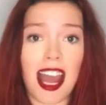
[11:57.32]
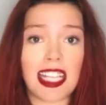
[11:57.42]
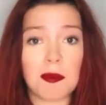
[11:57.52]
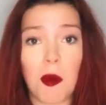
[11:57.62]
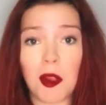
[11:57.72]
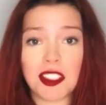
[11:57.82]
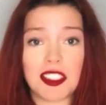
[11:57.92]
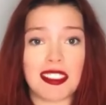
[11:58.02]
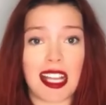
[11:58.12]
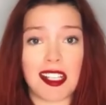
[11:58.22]
Public
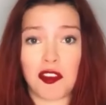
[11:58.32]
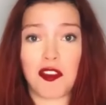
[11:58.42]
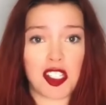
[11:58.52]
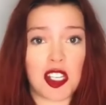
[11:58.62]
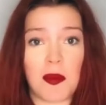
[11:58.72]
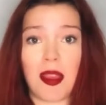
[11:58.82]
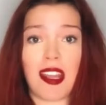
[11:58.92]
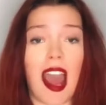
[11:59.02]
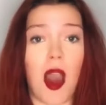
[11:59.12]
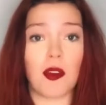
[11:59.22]
appearances and
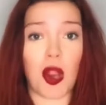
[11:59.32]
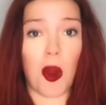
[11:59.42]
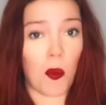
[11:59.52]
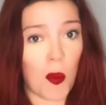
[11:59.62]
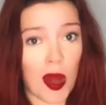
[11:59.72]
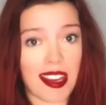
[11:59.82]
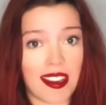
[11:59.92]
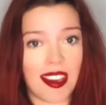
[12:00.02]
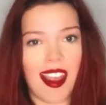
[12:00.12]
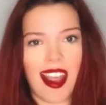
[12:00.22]
performances are another way
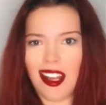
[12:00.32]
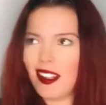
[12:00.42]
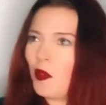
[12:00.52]
Courtney connects